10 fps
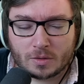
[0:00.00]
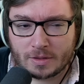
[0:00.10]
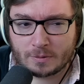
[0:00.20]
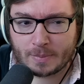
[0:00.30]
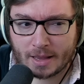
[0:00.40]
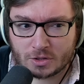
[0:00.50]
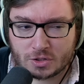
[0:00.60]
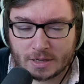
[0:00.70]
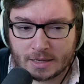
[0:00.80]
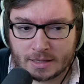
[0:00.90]
this patch
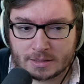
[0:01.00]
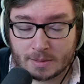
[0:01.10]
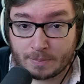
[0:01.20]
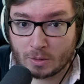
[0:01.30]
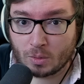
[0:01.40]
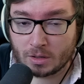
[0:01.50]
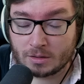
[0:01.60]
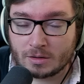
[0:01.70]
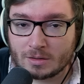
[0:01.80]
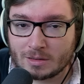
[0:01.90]
is a big one.